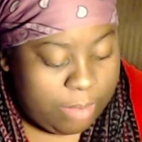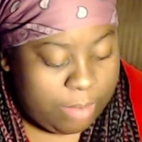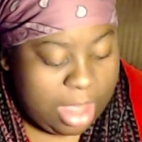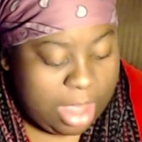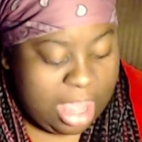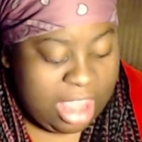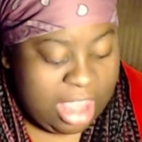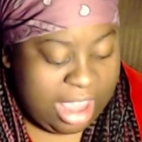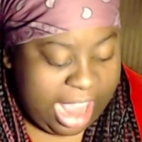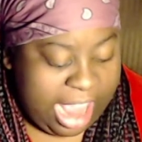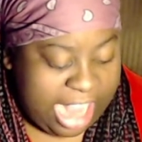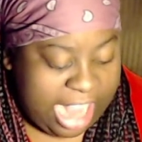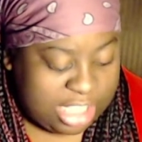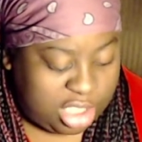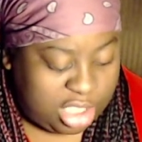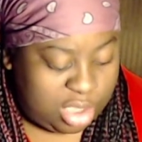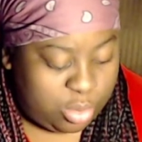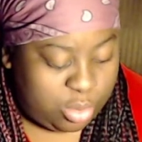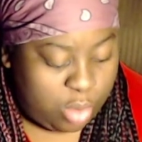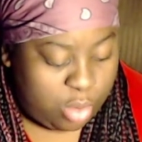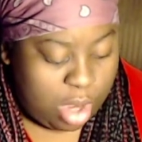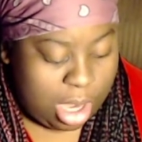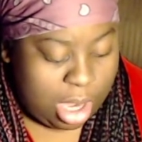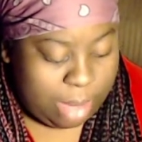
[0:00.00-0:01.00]
a
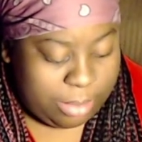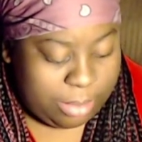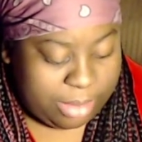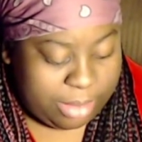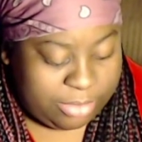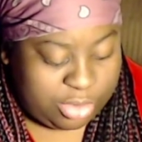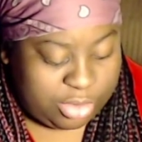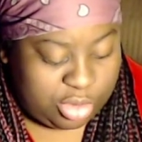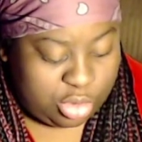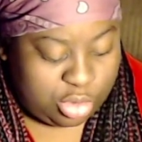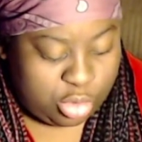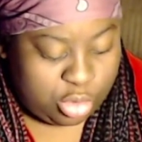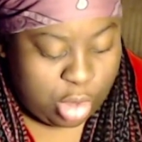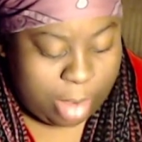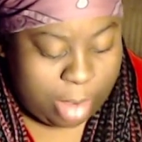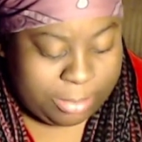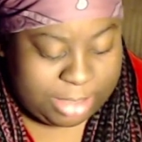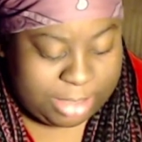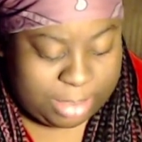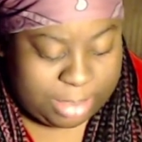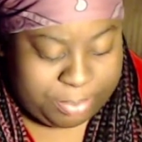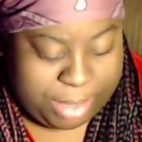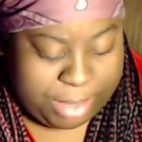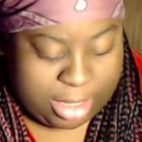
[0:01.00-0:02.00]
swarm of scorp
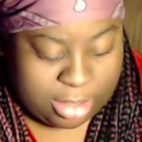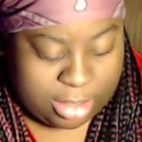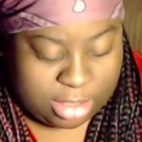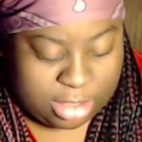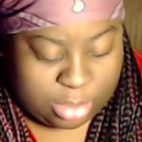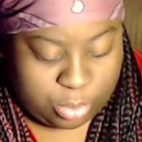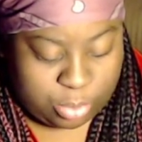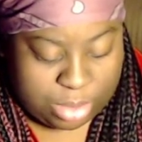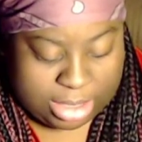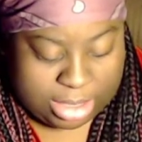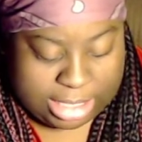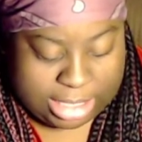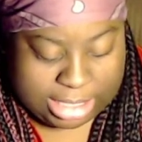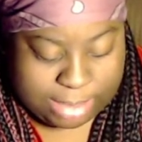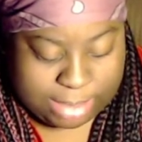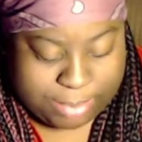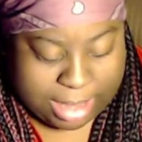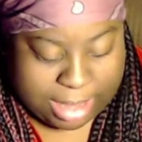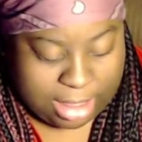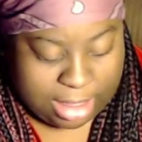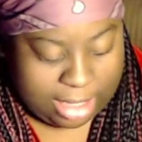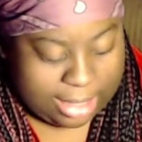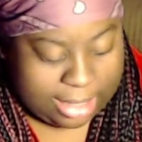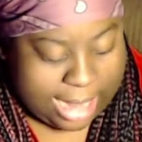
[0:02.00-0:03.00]
spitters released by the
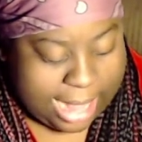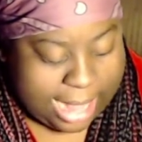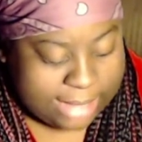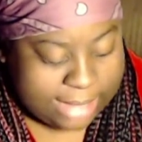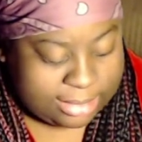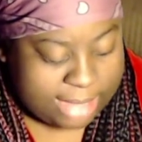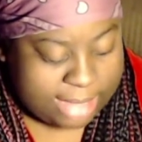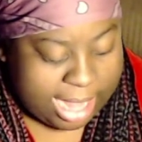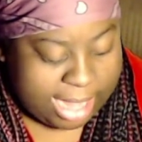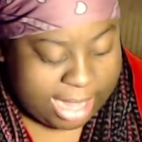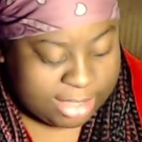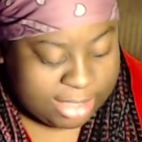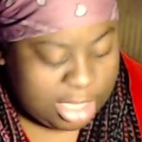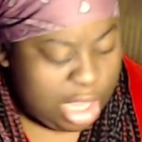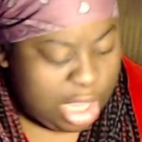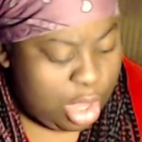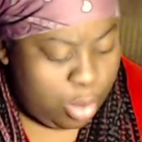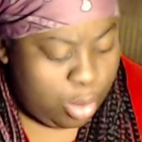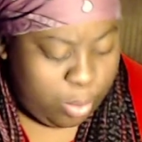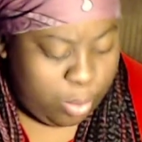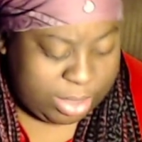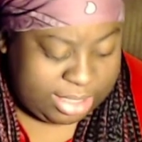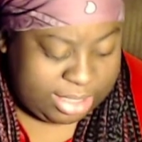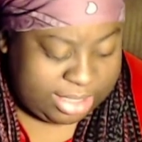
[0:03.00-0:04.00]
glass eyes was
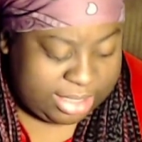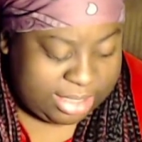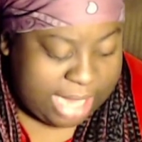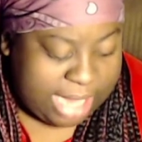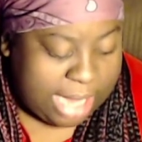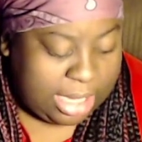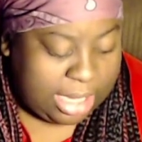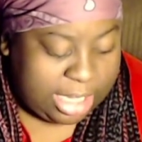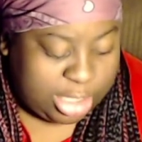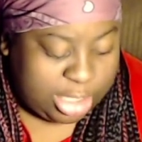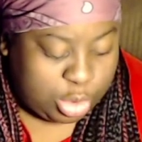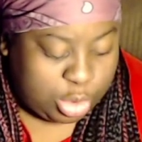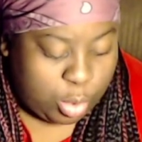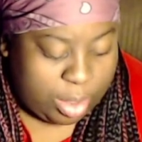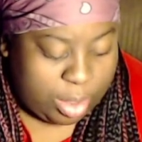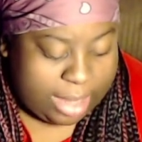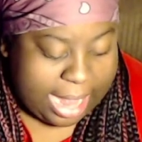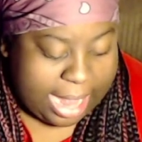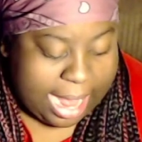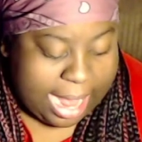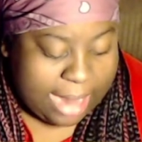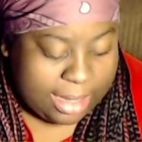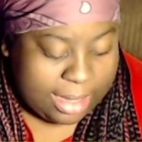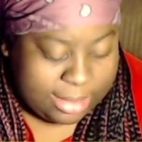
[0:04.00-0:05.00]
scuttling toward
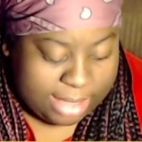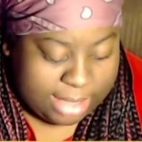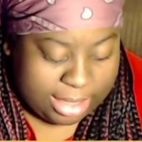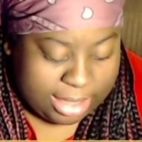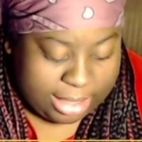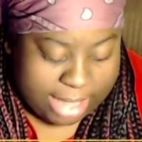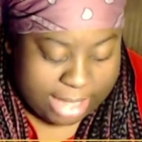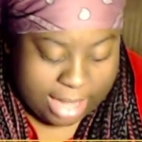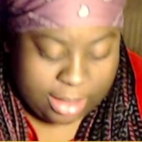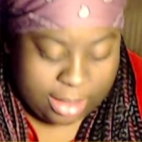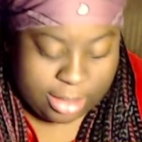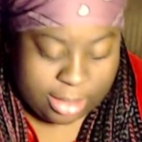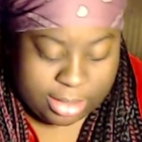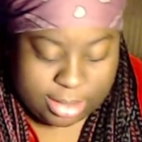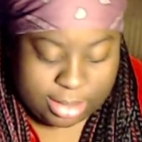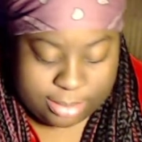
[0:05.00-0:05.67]
Alice and the others.